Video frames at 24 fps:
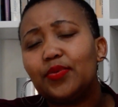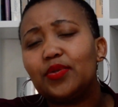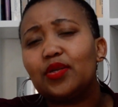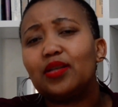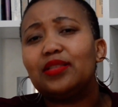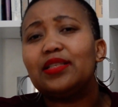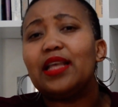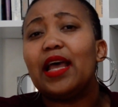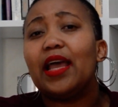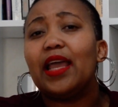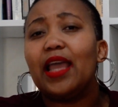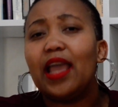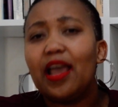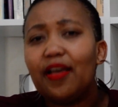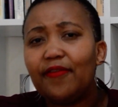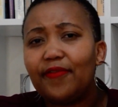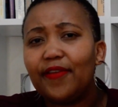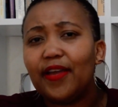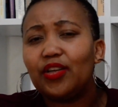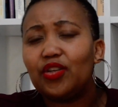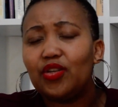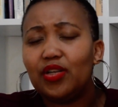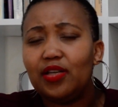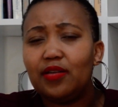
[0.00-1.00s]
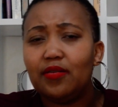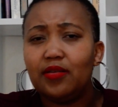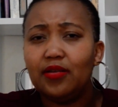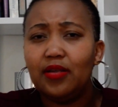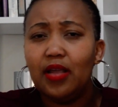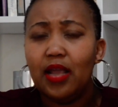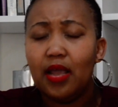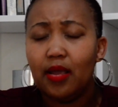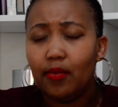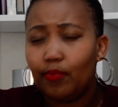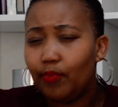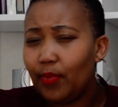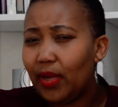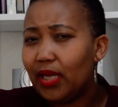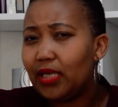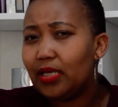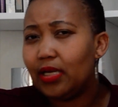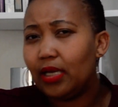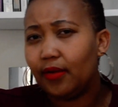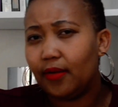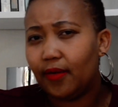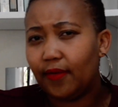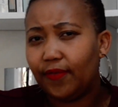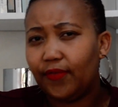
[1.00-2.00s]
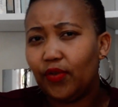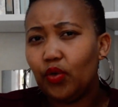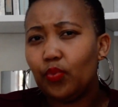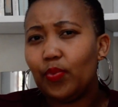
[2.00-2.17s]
because I have actually made a few